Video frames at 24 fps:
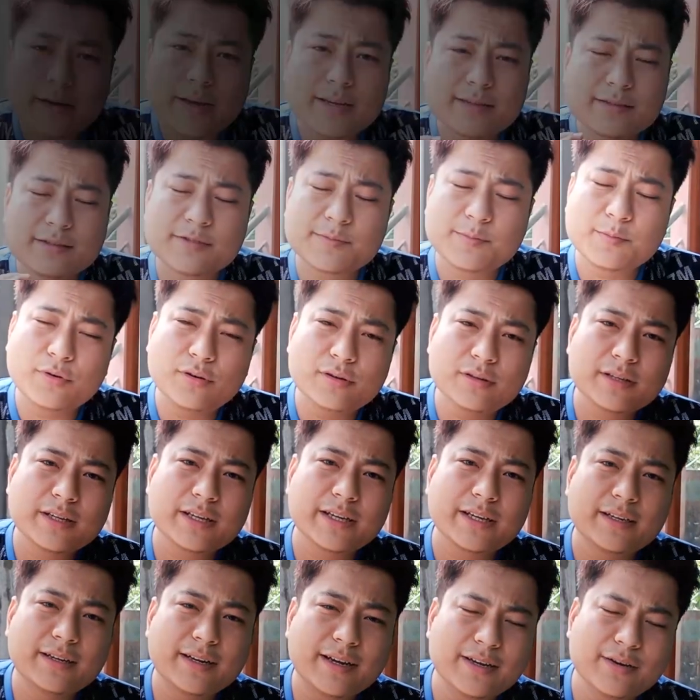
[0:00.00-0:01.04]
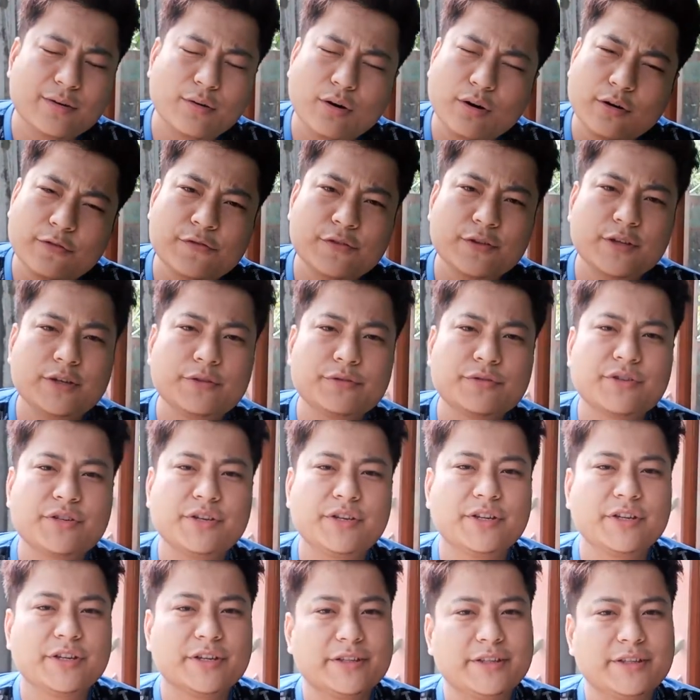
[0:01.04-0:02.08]
As a small kid, I often used
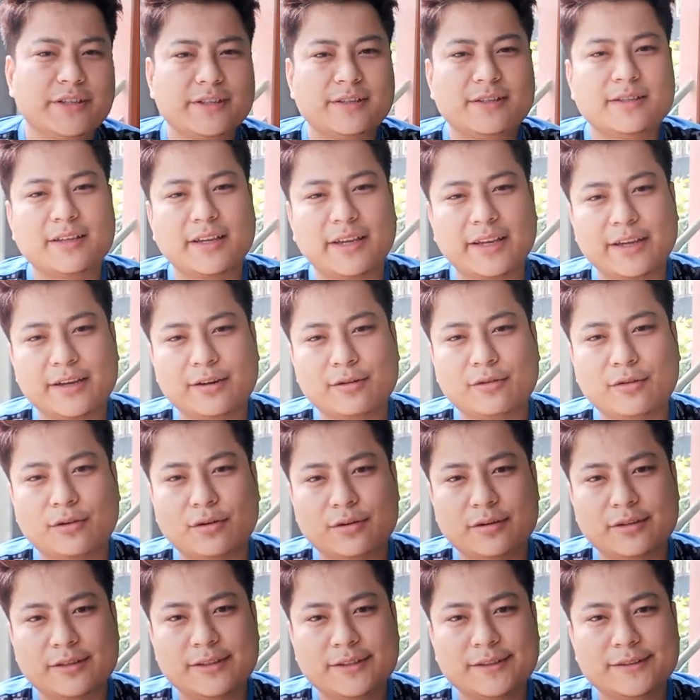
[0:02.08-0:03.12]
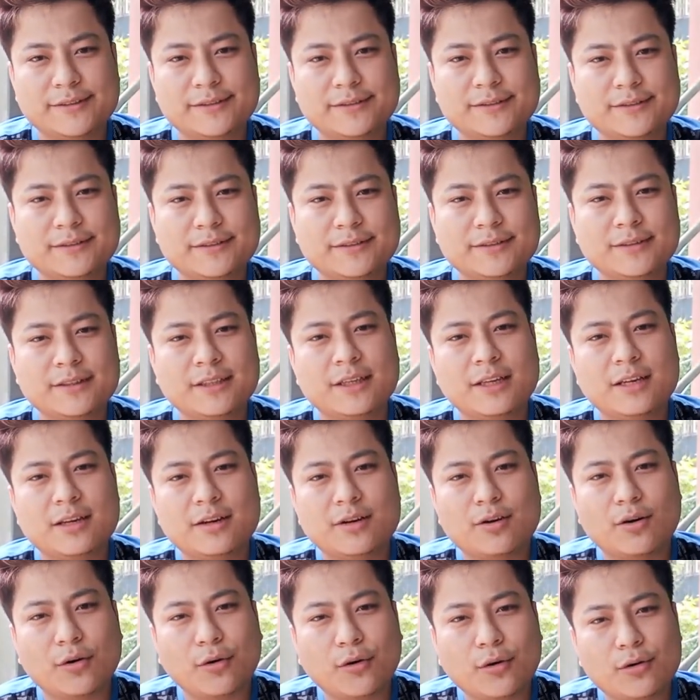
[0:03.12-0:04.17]
to hear this saying called,
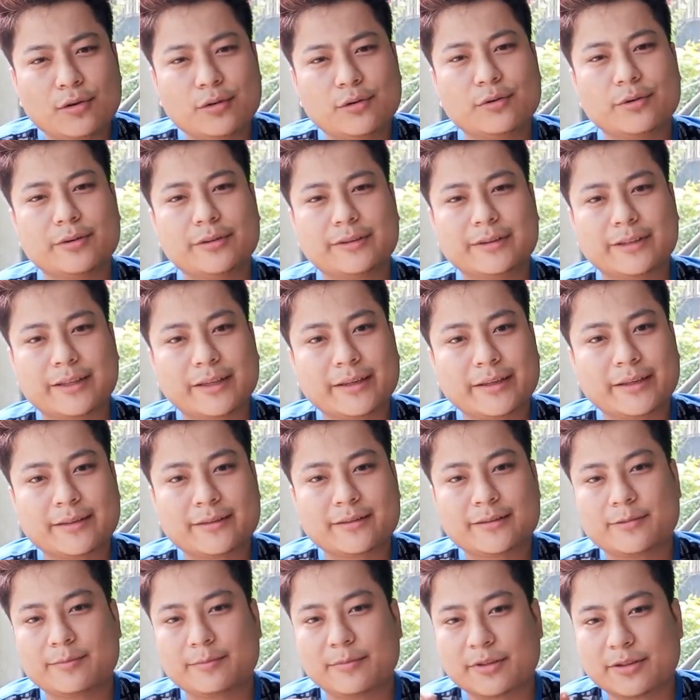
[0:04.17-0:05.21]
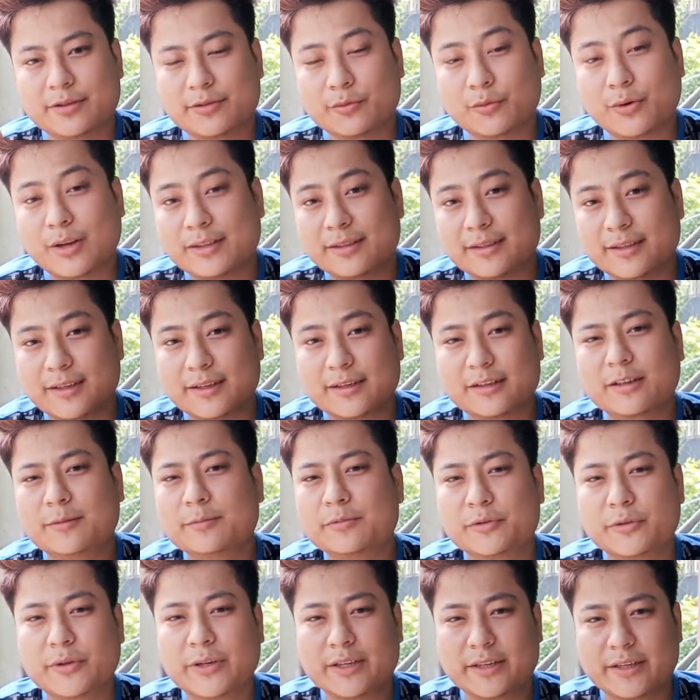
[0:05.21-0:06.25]
"All good things must one day
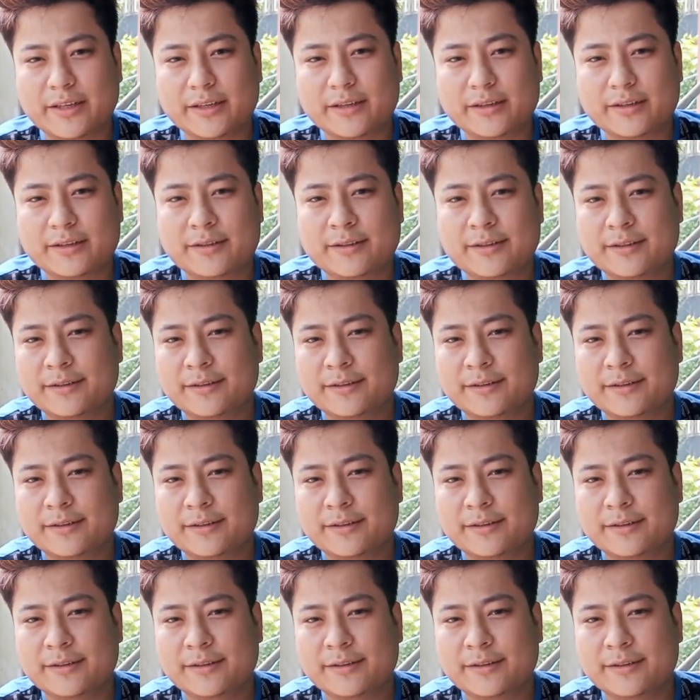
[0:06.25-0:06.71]
come to an end."